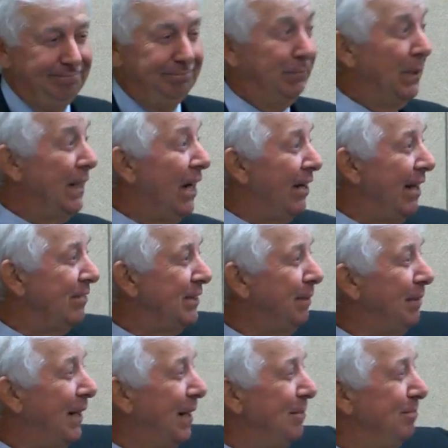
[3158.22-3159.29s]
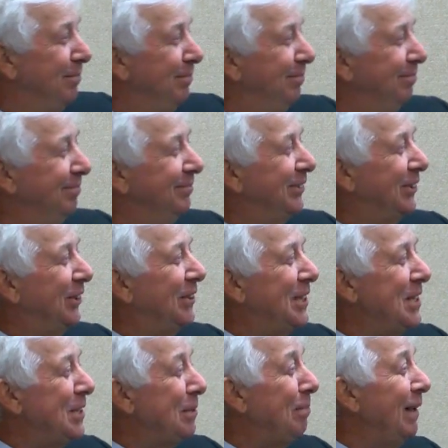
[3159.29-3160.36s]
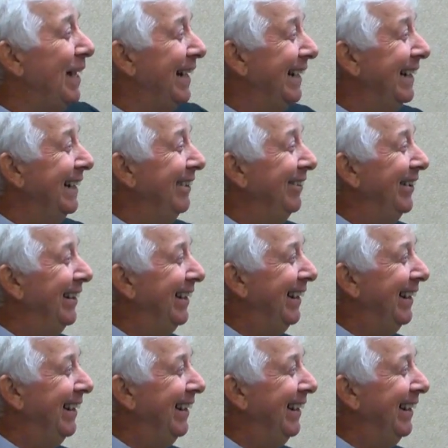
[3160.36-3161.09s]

But now you have something on strategic planning anyway.